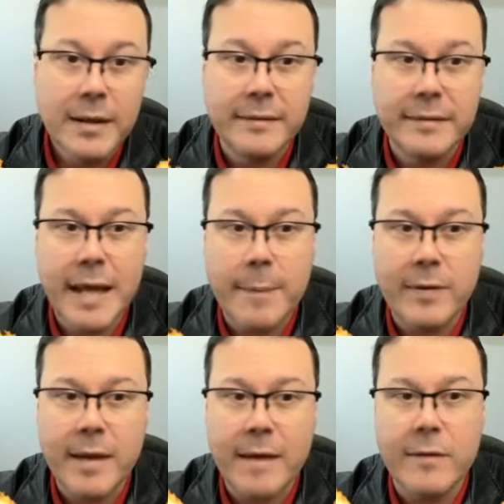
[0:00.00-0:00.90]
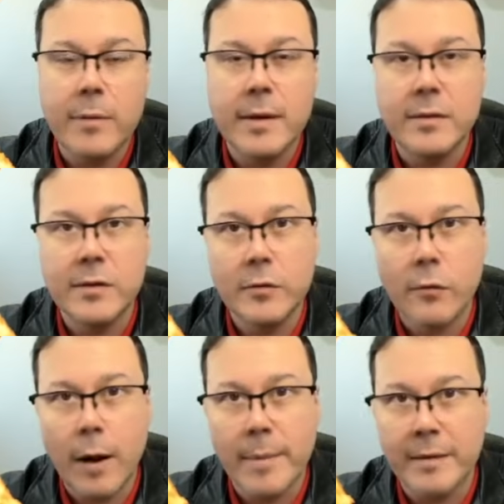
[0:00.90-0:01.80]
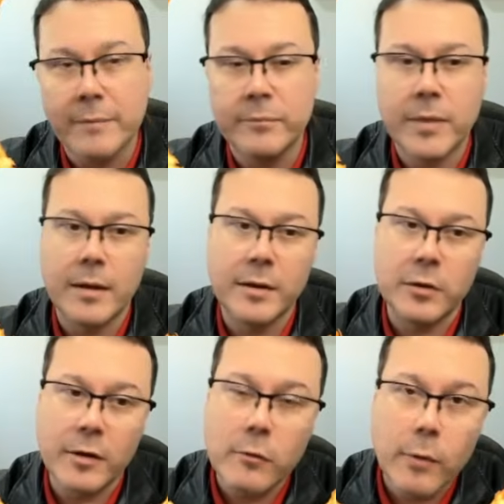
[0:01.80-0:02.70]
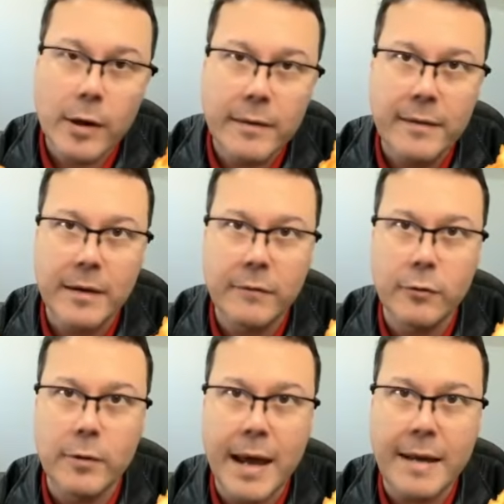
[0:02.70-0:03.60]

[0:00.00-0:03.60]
untap Cecil and transform it. In other words, if you